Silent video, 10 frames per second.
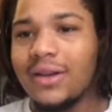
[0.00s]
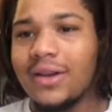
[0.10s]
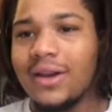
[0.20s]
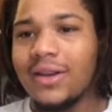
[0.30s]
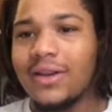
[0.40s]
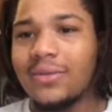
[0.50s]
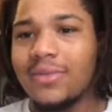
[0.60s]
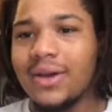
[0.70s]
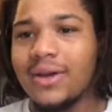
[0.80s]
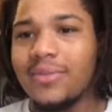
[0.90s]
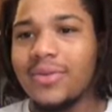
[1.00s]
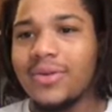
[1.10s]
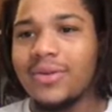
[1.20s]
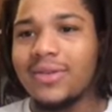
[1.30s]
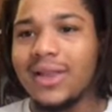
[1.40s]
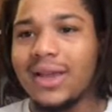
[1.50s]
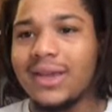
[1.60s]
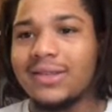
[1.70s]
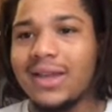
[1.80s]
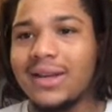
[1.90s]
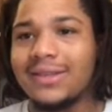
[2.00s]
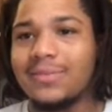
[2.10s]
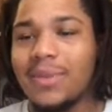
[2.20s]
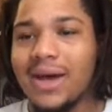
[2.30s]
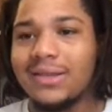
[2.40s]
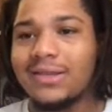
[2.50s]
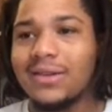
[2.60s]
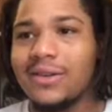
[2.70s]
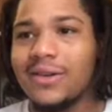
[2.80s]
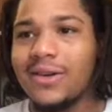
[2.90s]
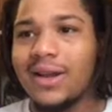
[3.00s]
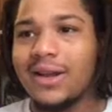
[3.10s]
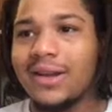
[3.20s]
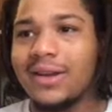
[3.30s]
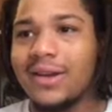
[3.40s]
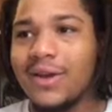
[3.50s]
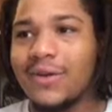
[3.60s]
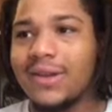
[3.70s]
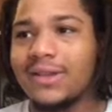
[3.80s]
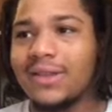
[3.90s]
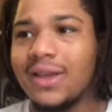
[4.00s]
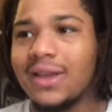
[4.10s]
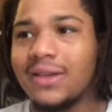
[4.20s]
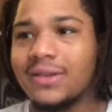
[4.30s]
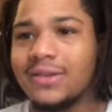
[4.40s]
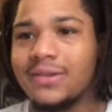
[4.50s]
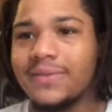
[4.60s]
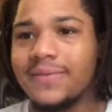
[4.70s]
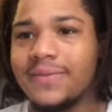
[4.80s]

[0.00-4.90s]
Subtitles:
calling him up, or like he's getting a spot start. I need to know these things.